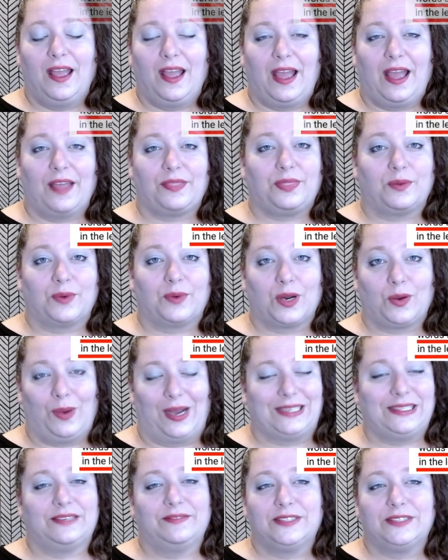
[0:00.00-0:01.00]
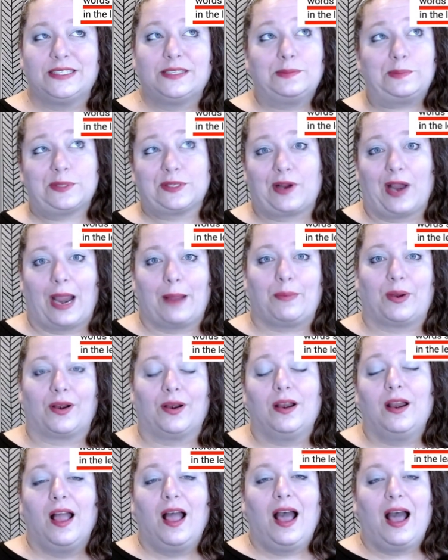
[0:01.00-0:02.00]
at the request of a
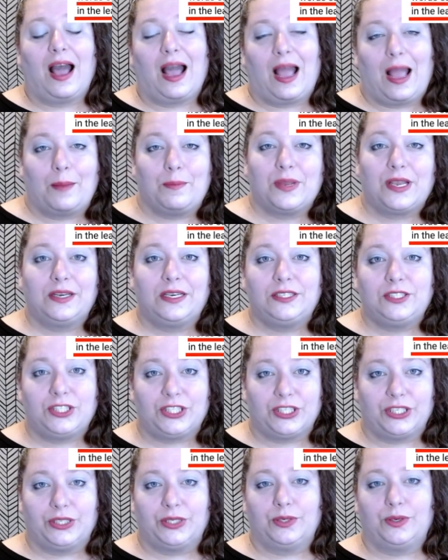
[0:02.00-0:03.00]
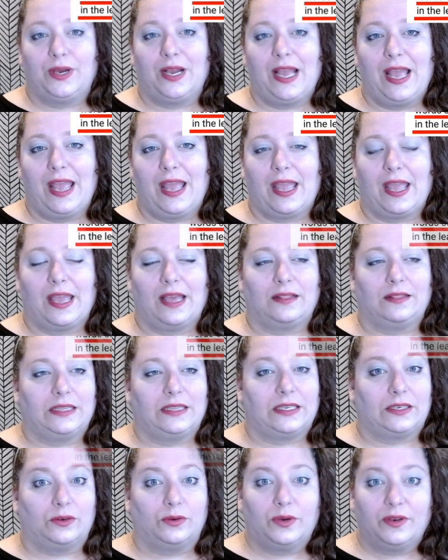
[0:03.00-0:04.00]
subscriber, I'm going to do a
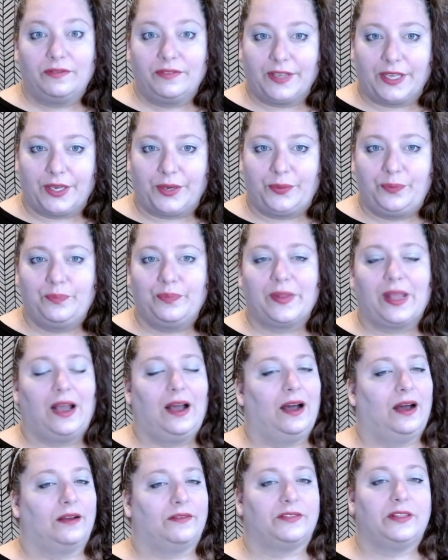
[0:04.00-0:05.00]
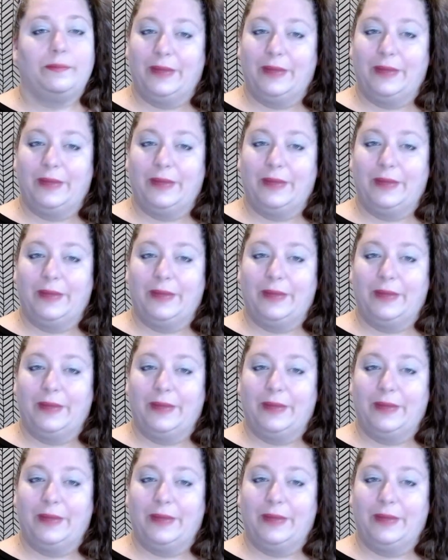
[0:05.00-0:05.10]
little review of the